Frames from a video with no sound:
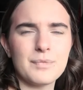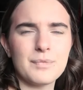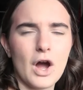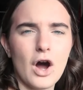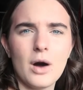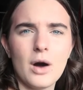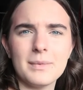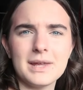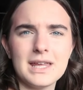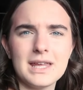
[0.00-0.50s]

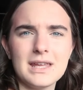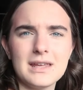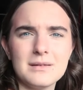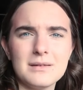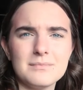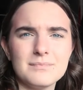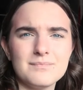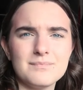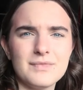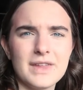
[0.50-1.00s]

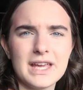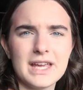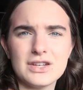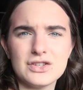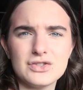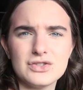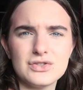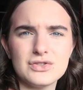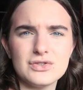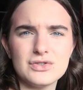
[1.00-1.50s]

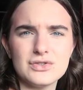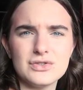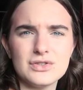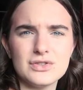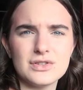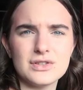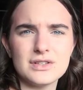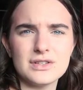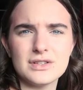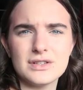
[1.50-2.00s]
army-ish
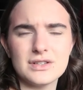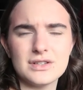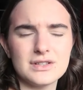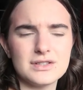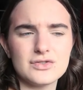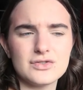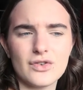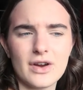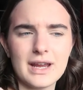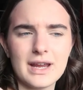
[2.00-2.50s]

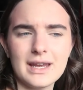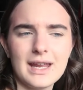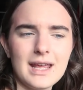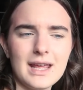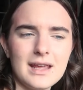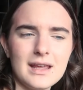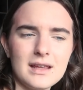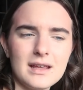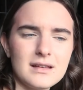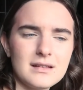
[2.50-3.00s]

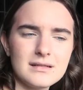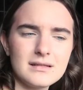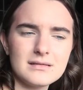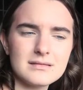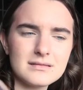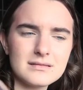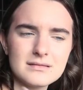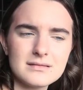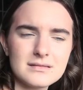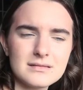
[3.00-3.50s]

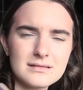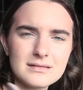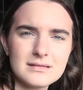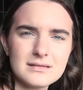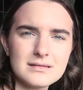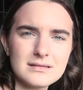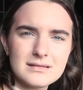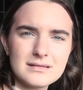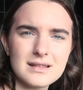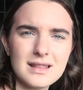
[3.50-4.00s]
training
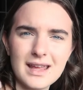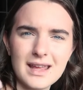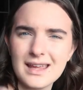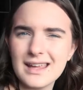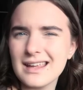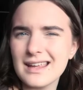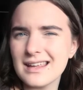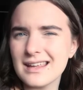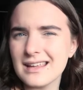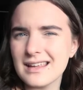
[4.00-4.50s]

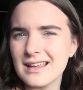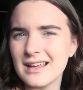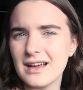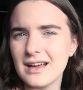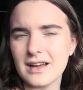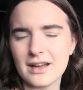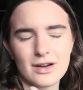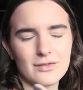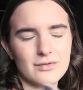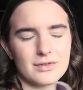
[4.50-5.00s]
thing,
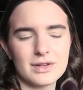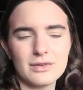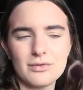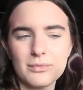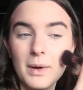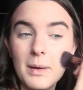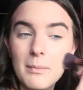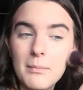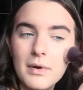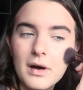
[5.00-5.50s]
I can't really
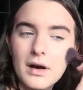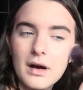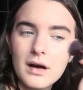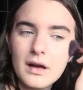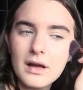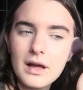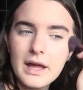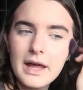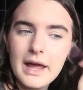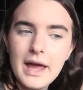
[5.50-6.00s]
remember,
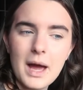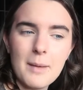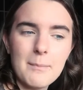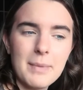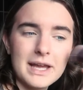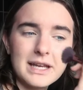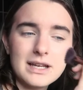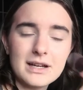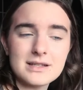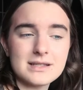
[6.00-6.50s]

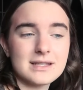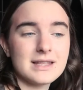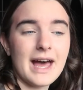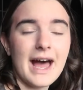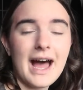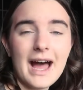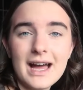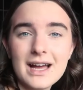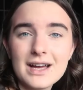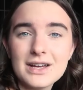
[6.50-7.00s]
but he does
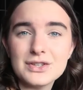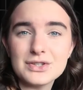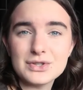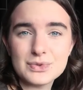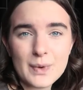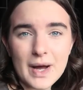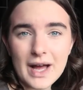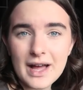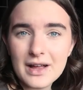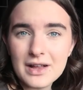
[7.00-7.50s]
that
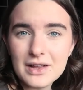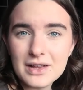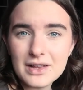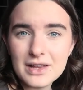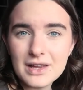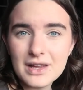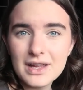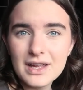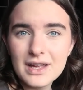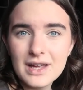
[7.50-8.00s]
as
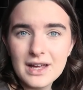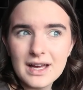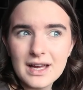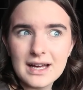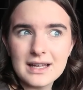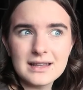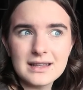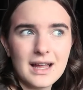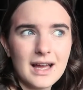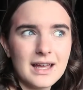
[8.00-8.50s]
well.
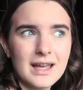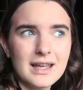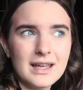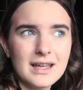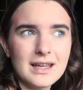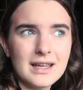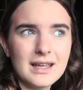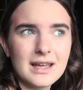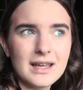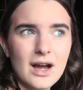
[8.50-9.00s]

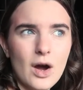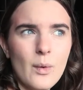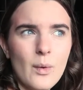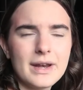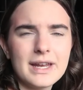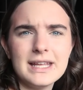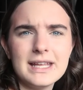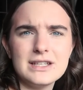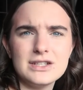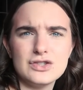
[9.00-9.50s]
Like, oh,
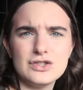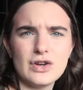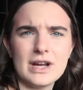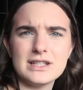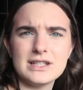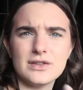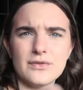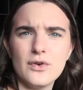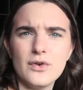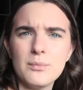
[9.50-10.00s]
and he
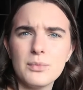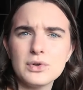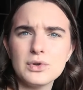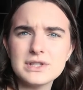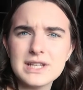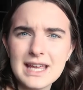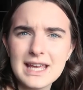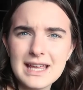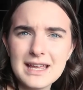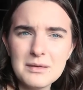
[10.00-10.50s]
trains the football
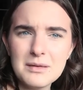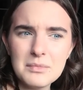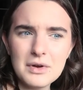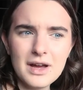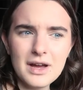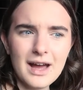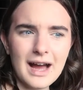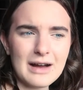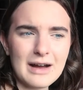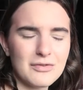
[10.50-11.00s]
team,
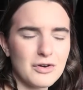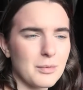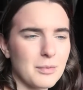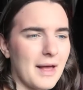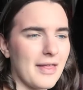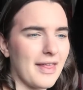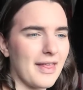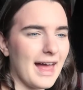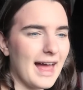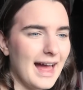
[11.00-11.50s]
I forgot
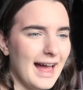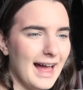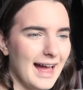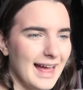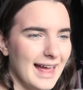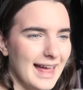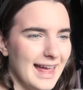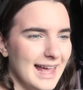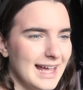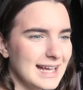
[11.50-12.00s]
about that.
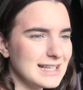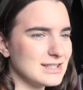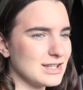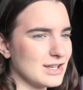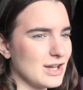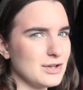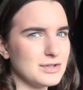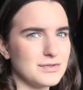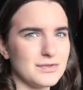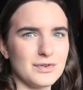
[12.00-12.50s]
He's the
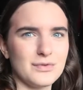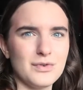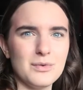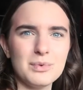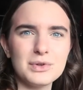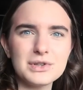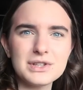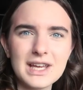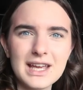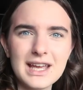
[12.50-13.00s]
coach for the
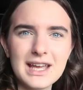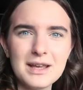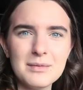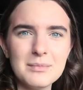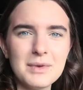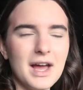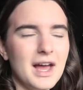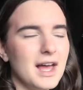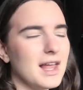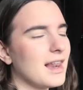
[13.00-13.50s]
football
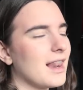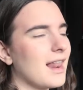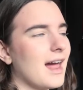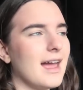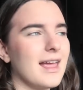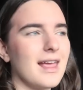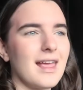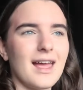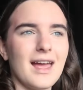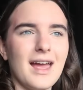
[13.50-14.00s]
team.
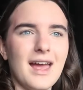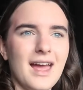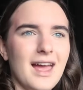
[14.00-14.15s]
Like,